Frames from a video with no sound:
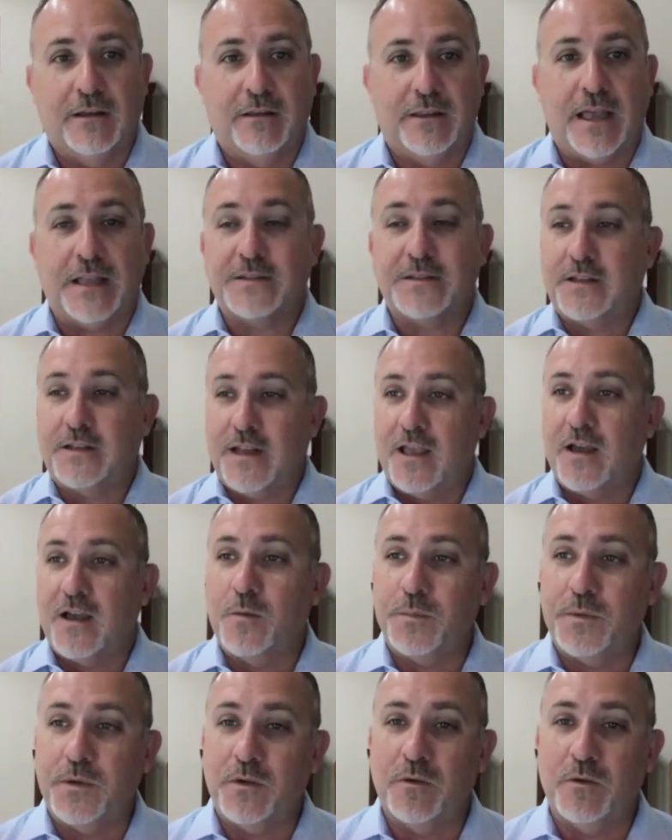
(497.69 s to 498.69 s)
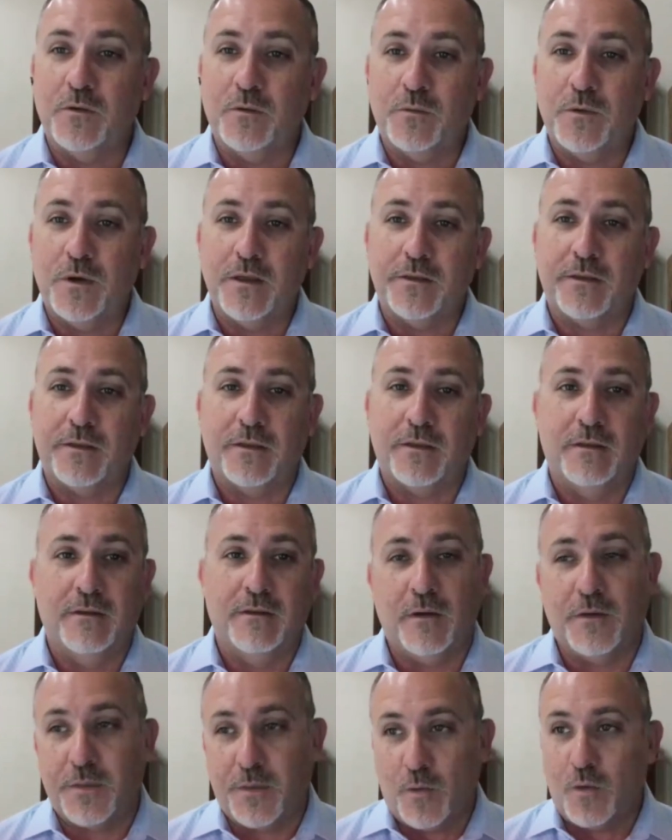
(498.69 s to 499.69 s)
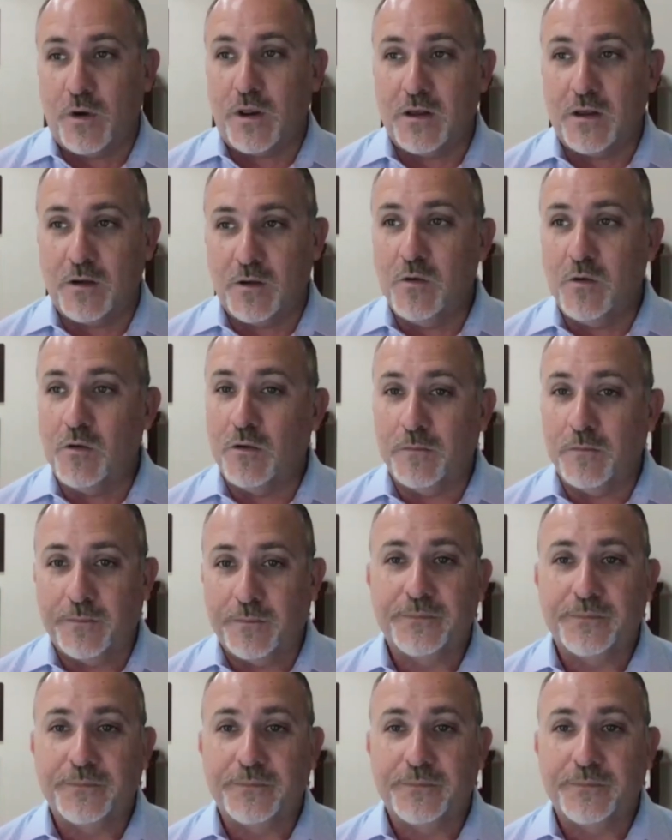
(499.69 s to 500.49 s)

That's going to help you with authority in Google.